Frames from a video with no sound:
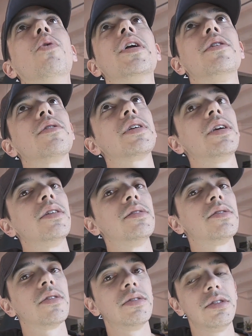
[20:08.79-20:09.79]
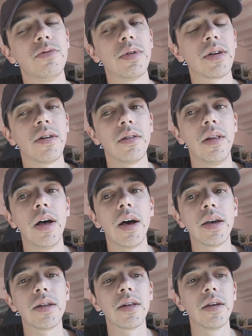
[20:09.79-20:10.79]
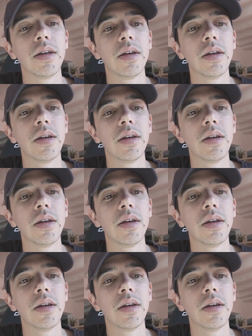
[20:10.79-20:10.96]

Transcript: what your kids are doing online.